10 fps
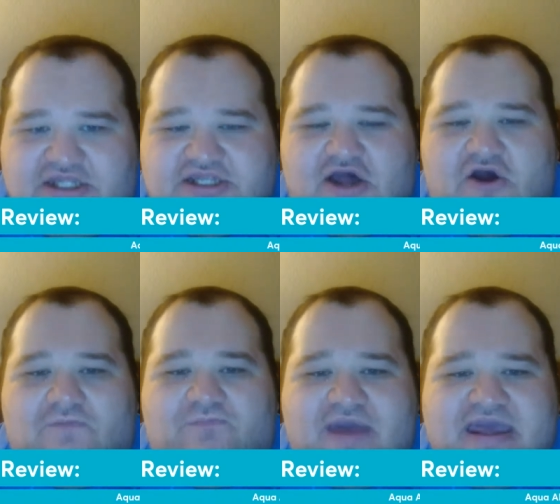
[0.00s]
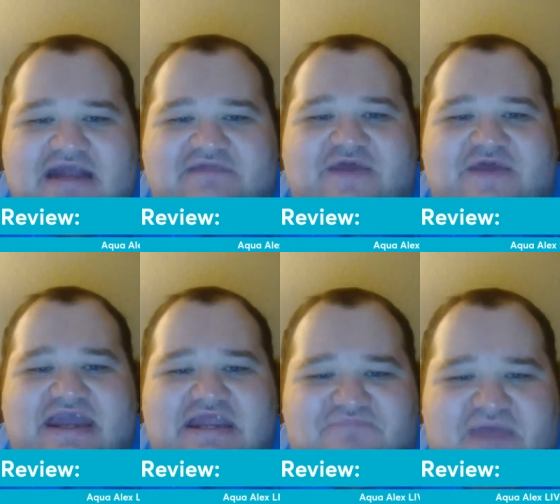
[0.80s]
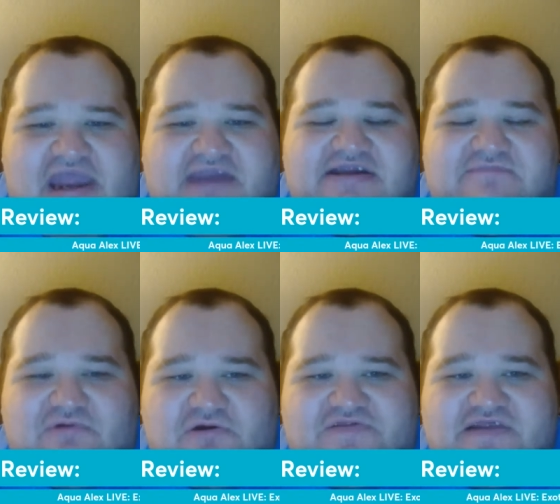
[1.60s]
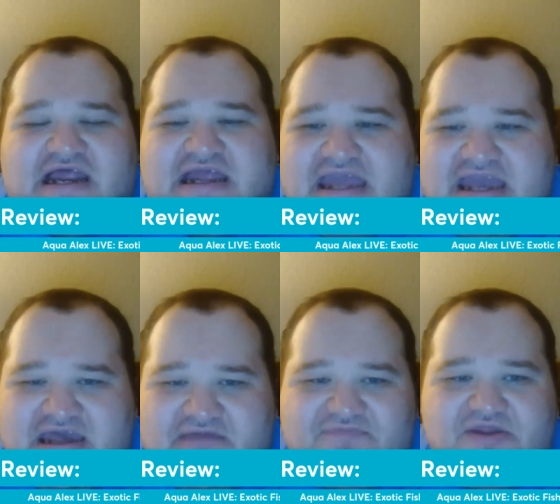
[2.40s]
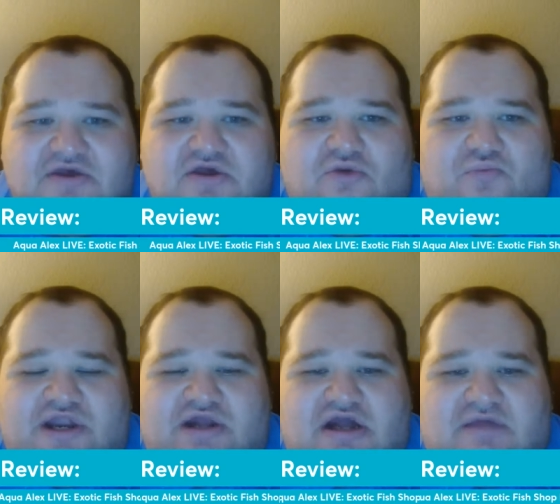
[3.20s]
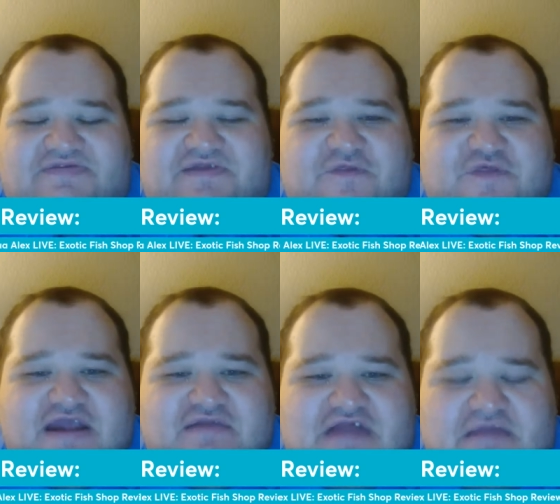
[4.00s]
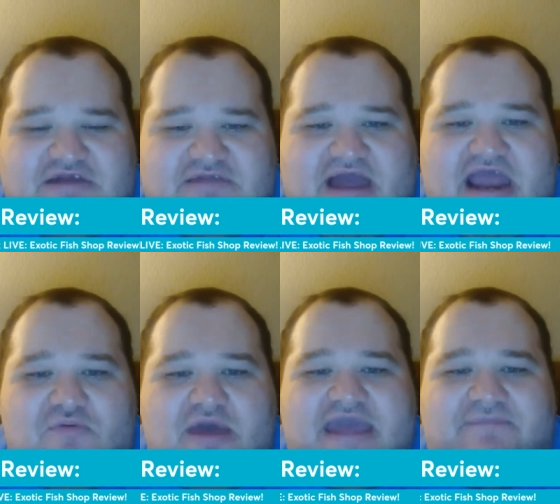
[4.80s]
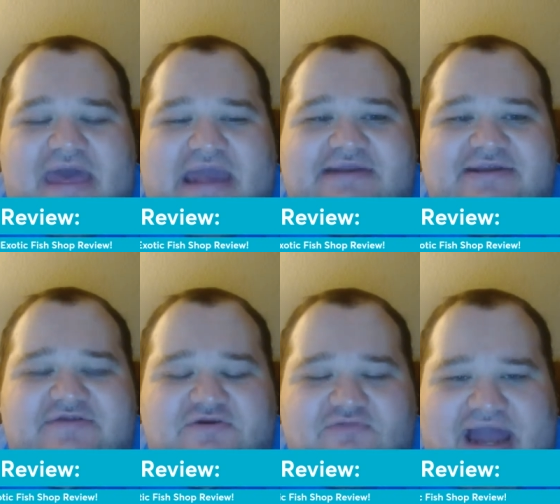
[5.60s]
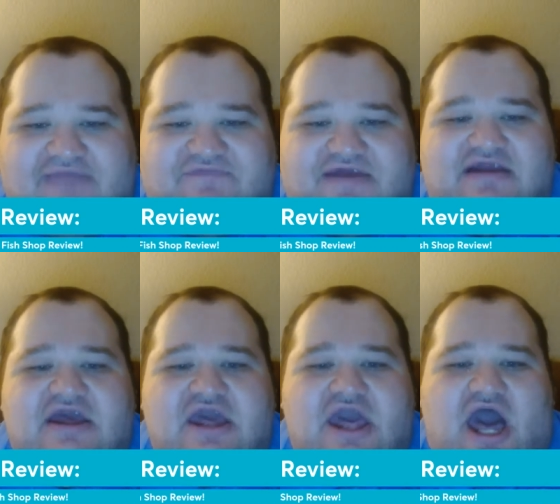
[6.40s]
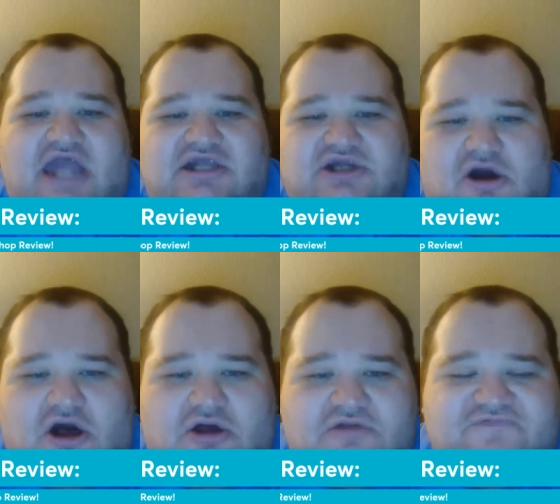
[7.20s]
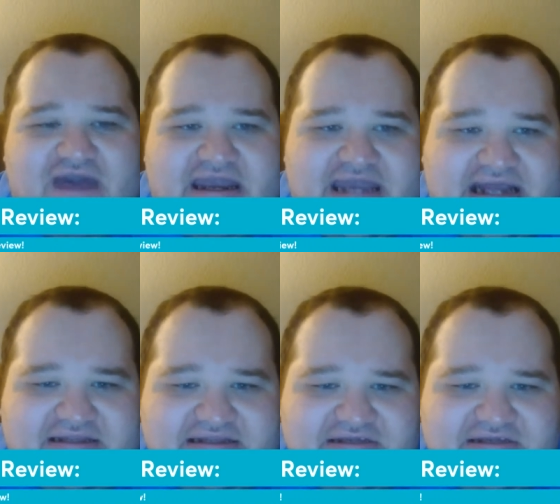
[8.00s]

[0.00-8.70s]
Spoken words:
So, being the impatient person I am when it comes to things coming my way, packages arriving, I called FedEx